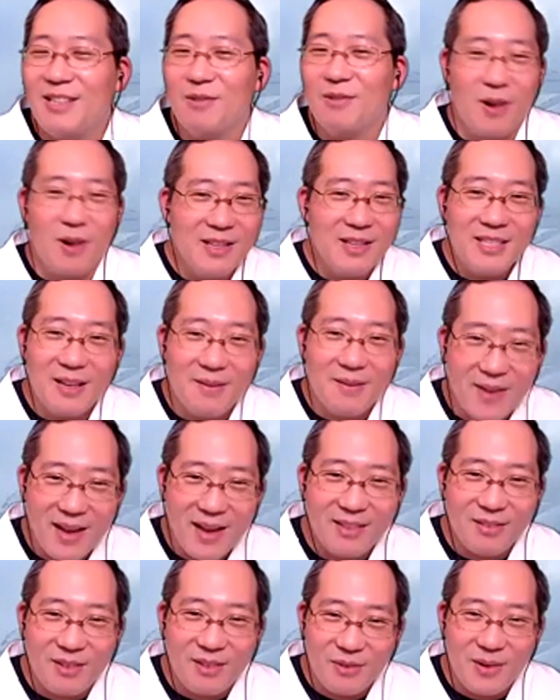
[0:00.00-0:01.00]
once a
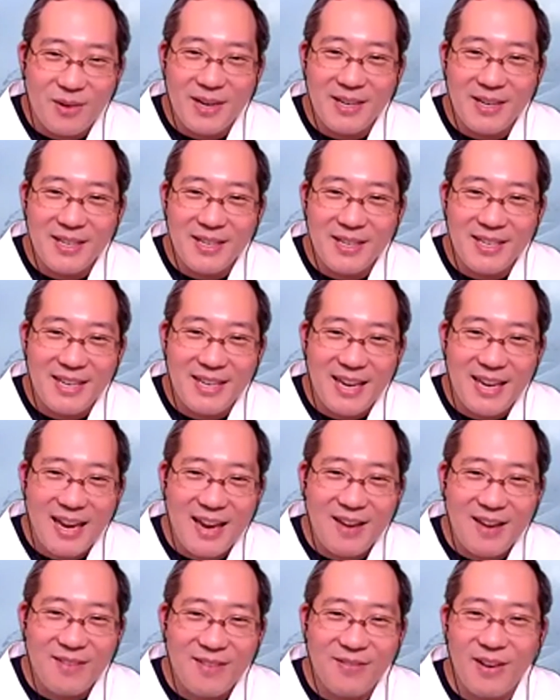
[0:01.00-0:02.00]
month with one cake for
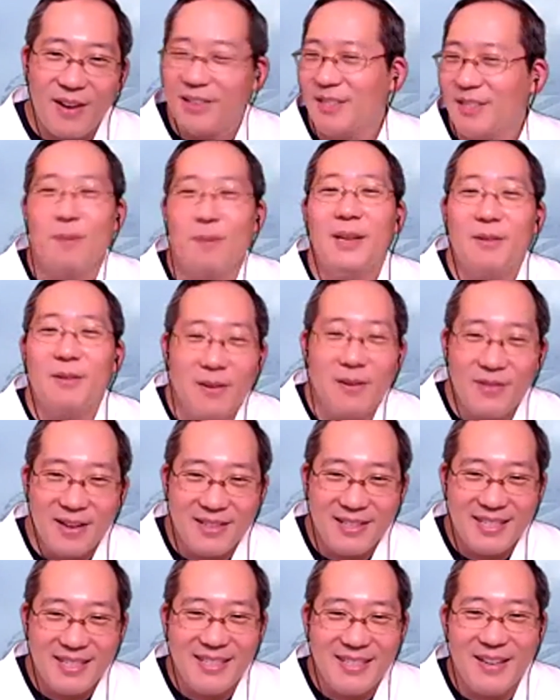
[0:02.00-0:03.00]
everyone, nobody would have noticed
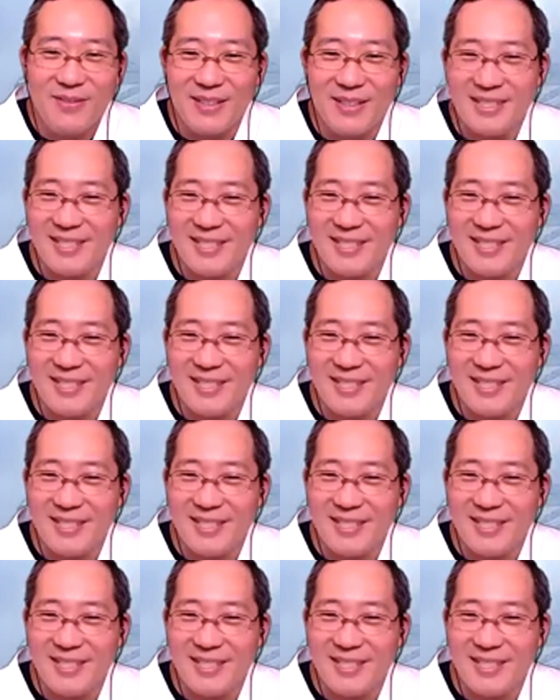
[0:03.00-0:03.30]
the difference.